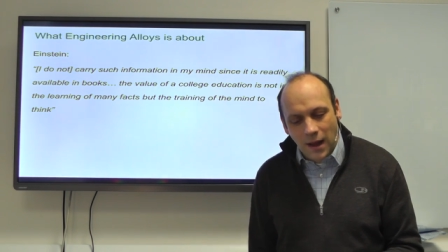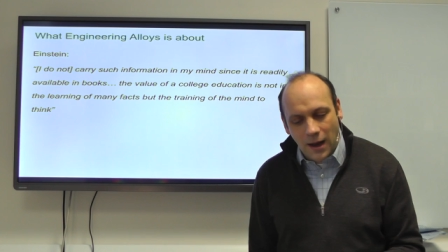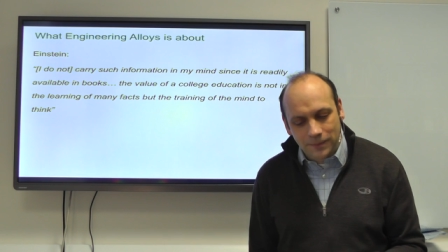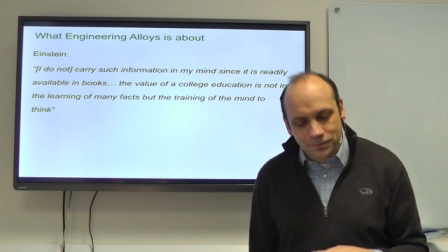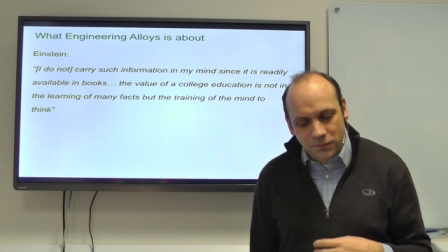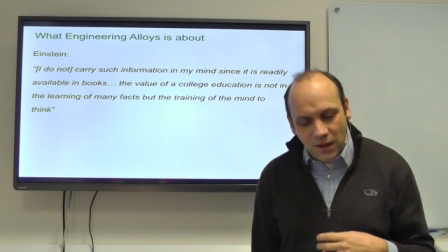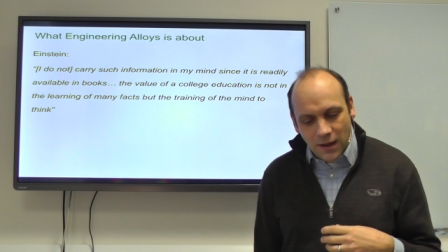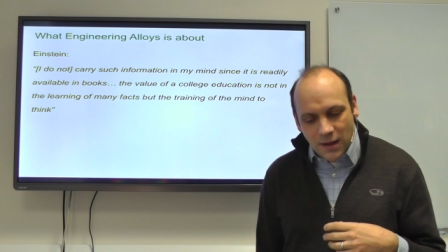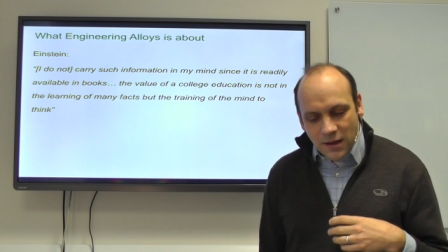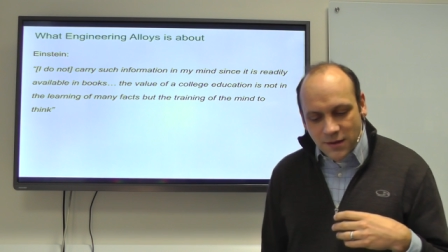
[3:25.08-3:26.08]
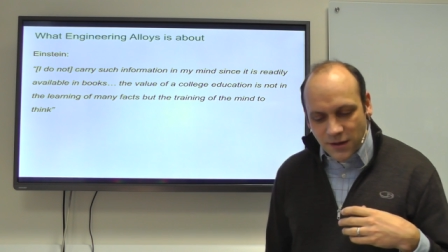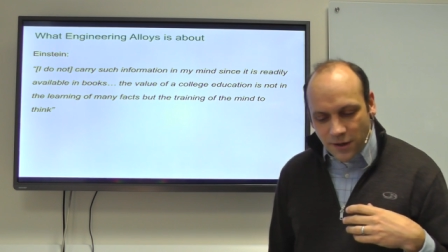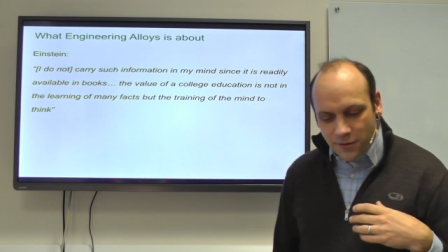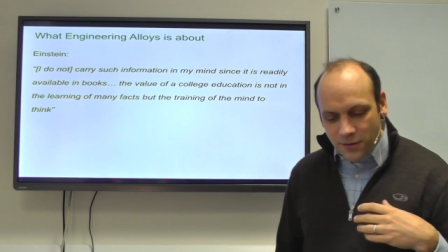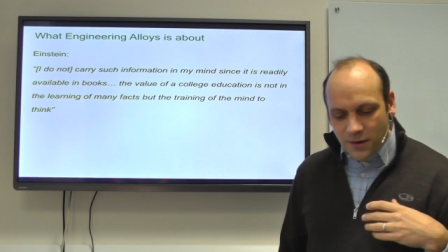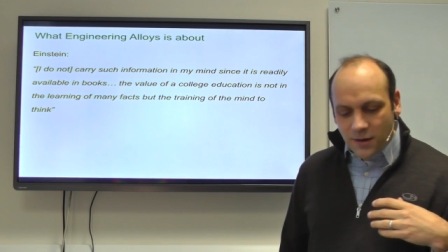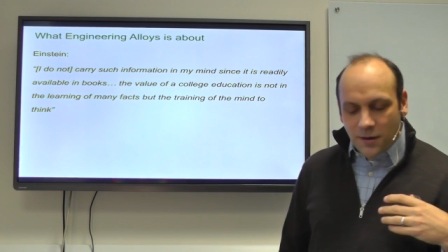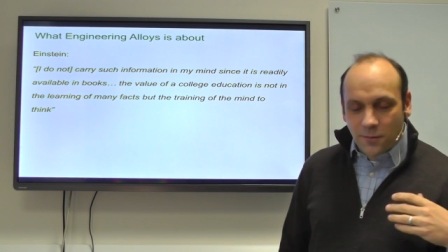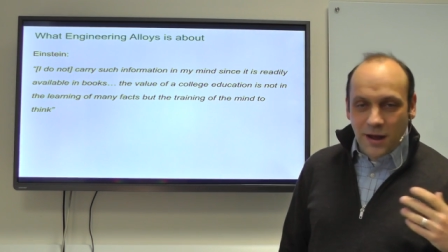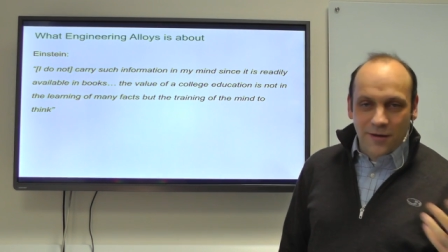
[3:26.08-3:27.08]
Um, so
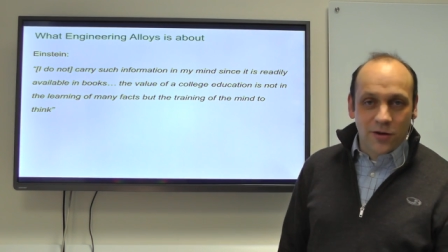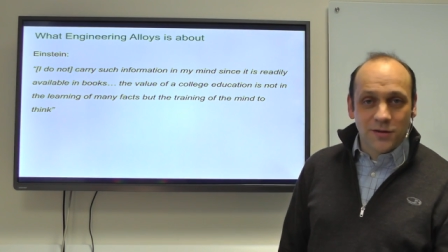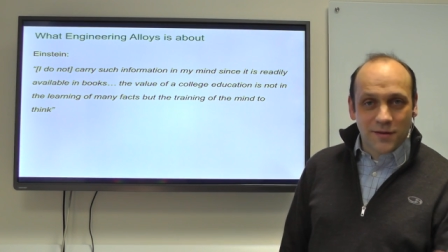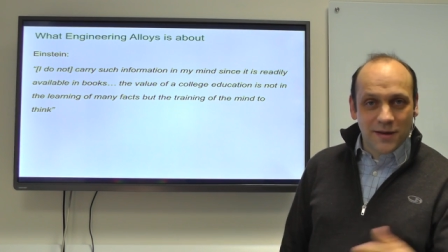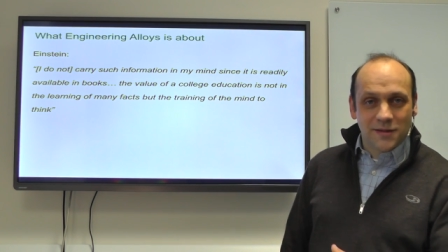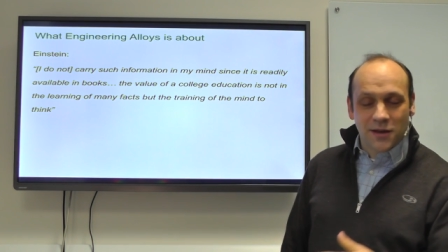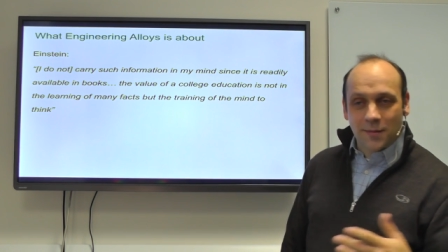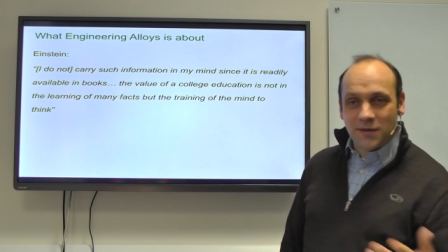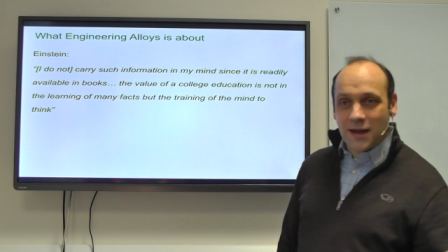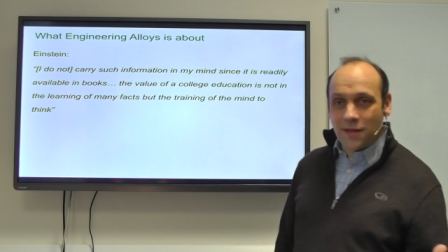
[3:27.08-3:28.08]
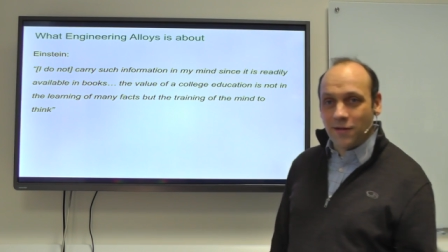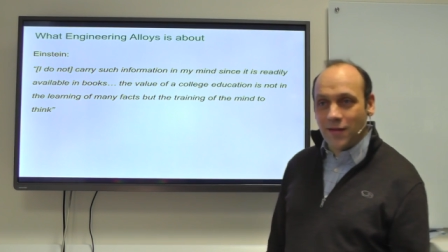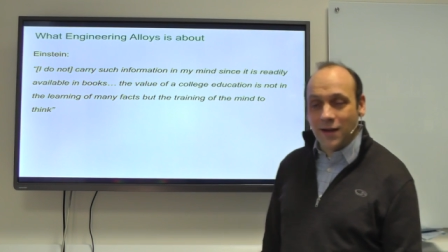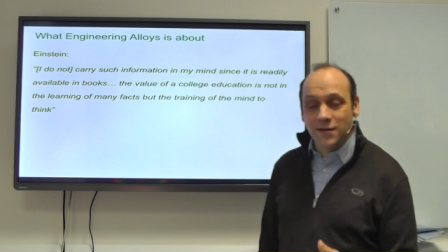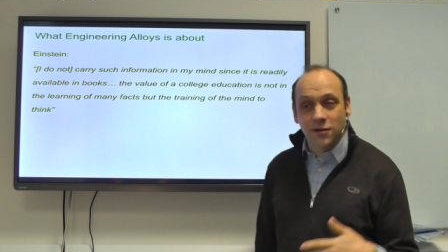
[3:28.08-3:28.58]
we have lots of things that come together in that.